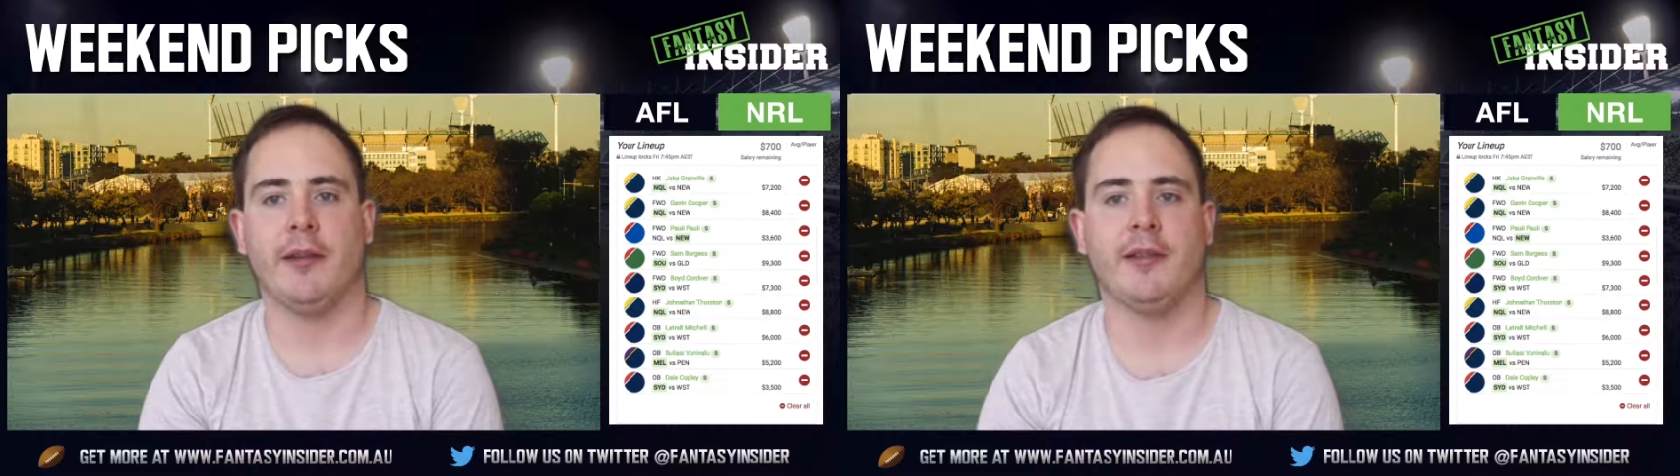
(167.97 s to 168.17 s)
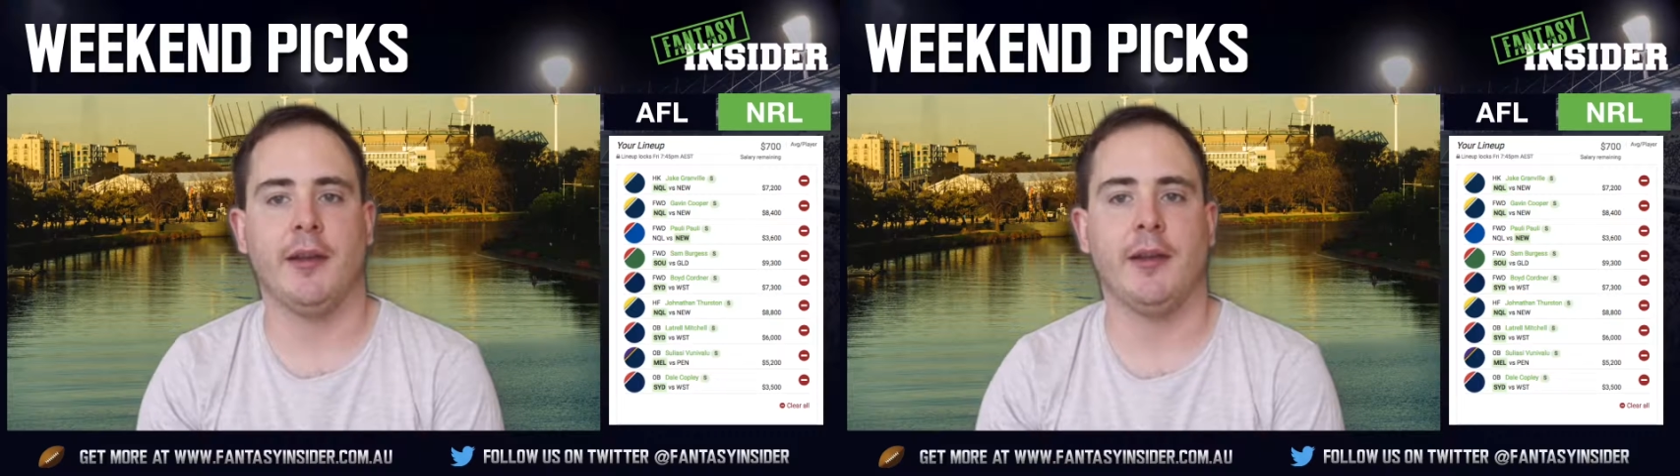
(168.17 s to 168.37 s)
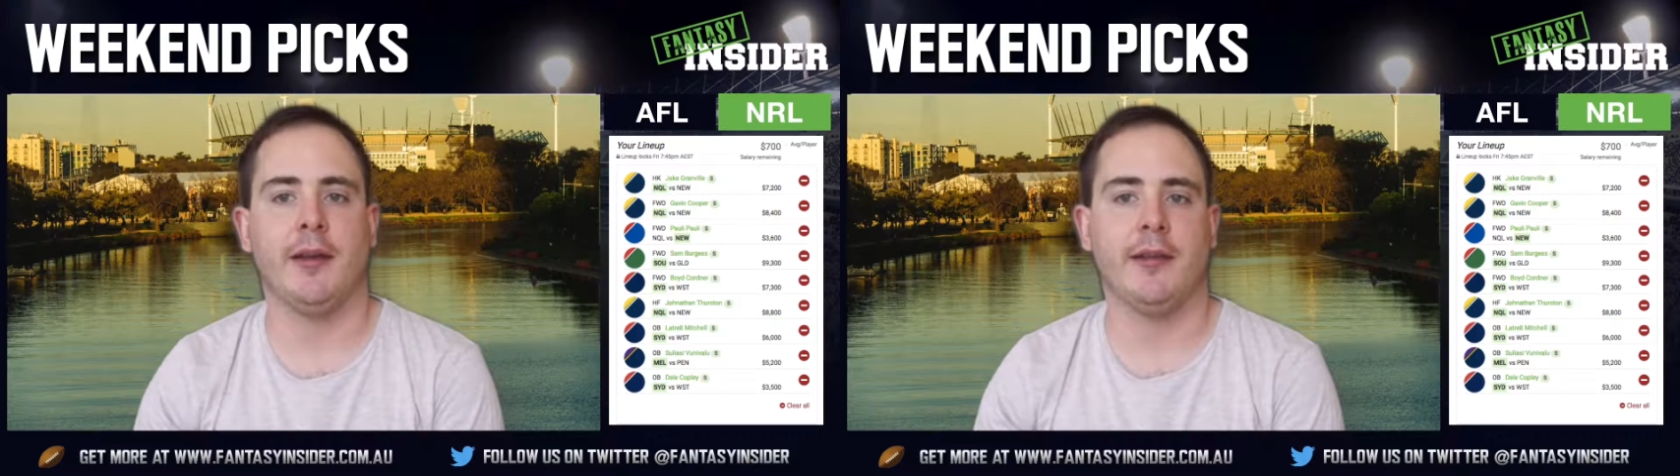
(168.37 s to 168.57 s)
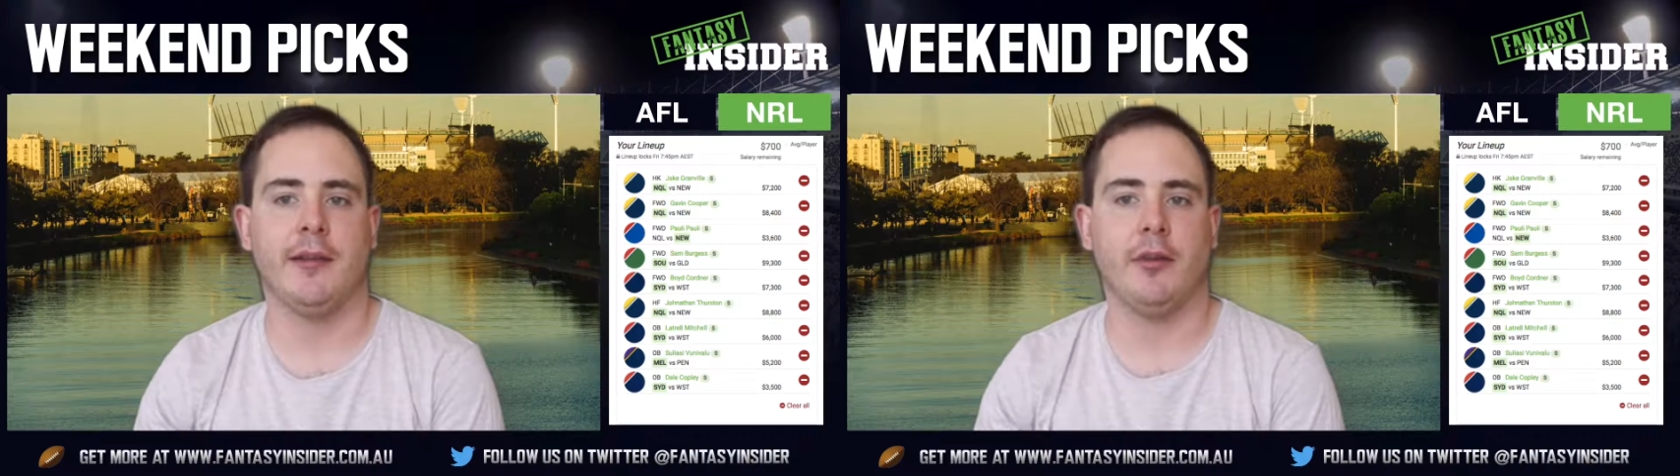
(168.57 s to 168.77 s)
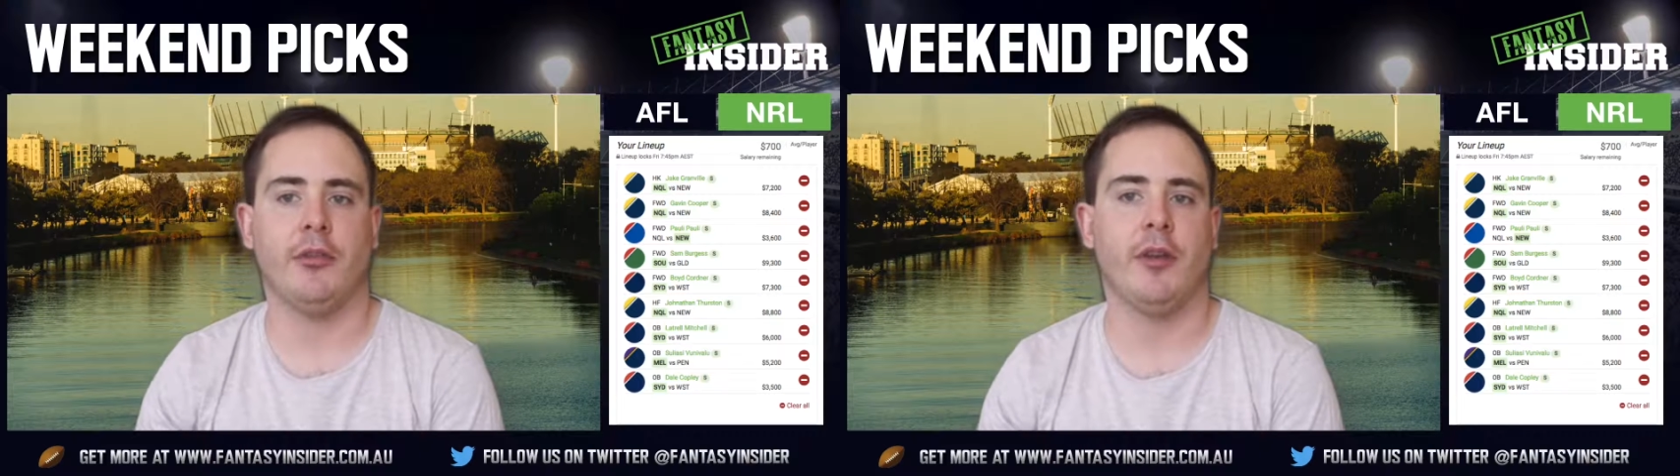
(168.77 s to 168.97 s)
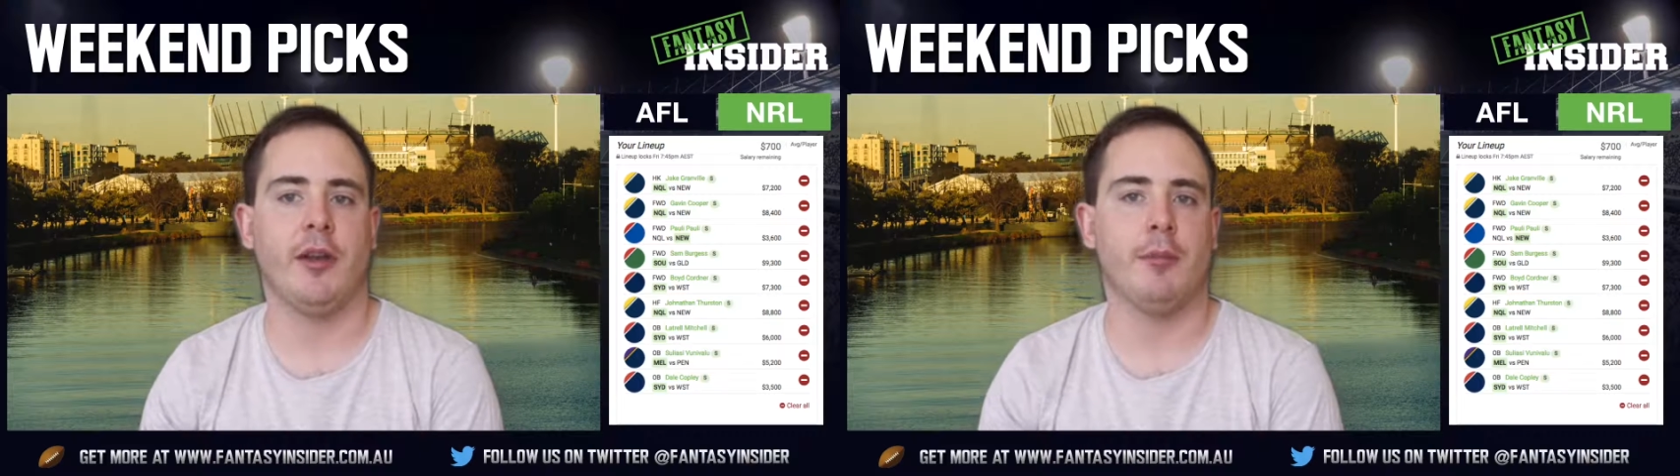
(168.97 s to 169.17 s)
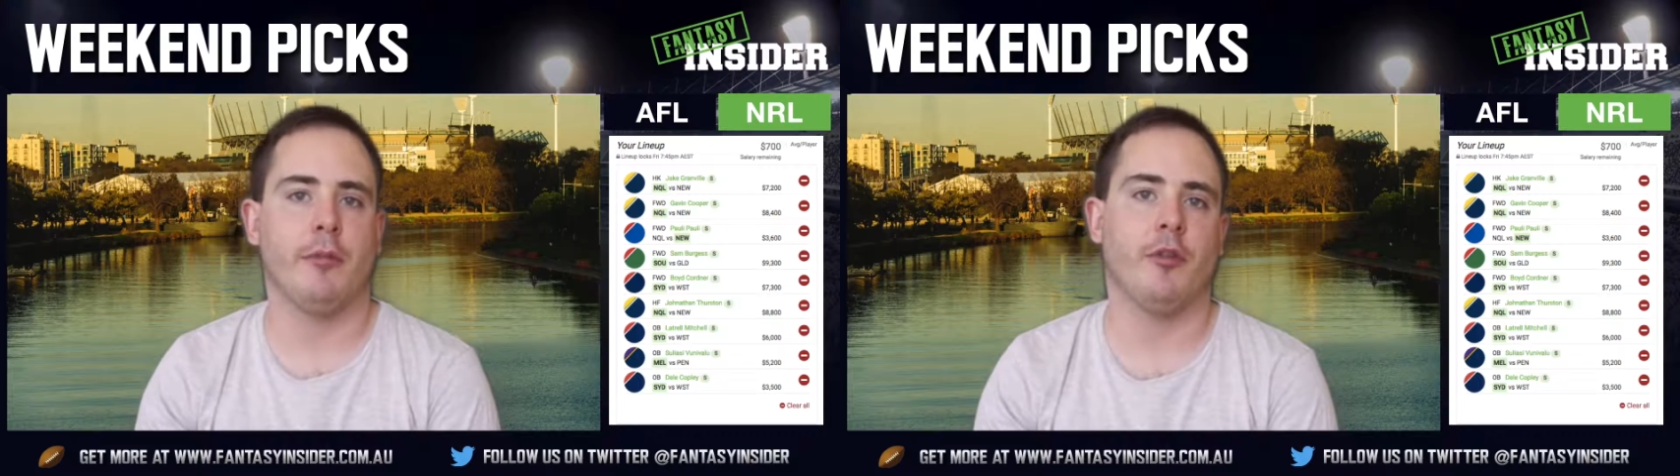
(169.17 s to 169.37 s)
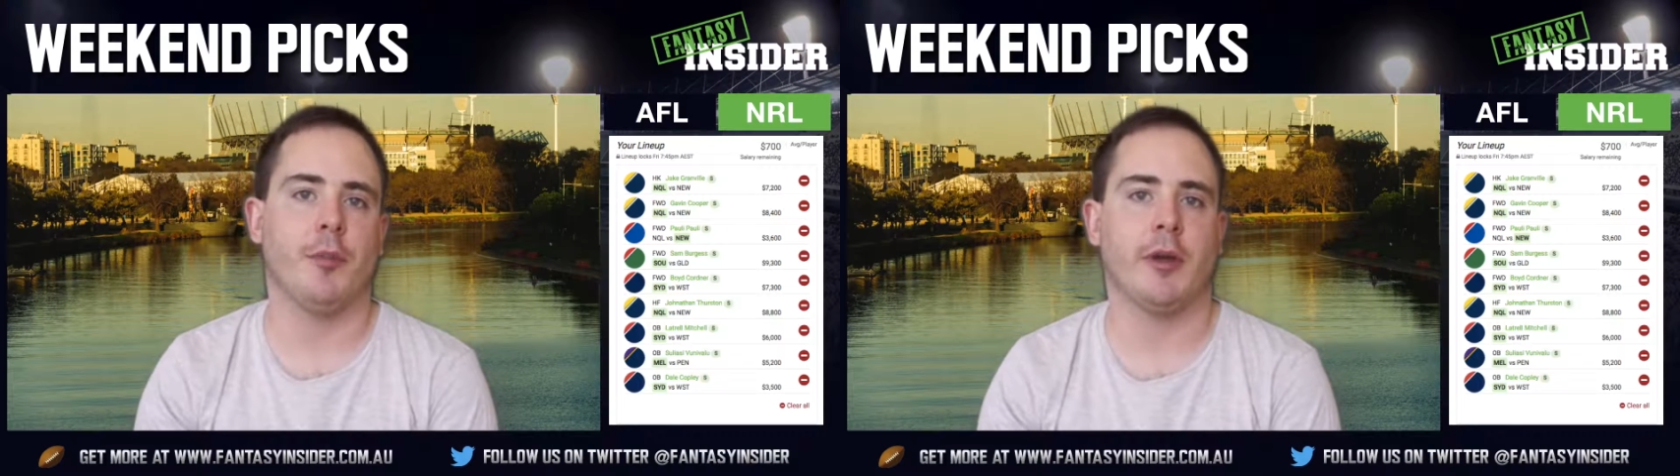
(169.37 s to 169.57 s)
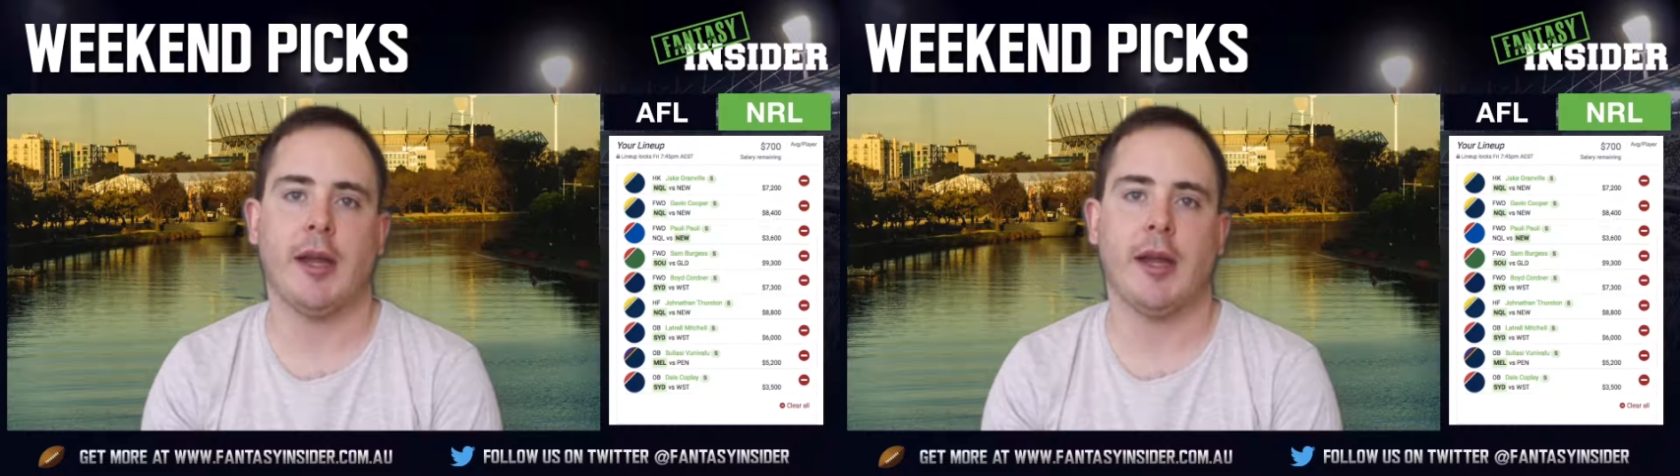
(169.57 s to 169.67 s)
Sydney, South Sydney, Brisbane,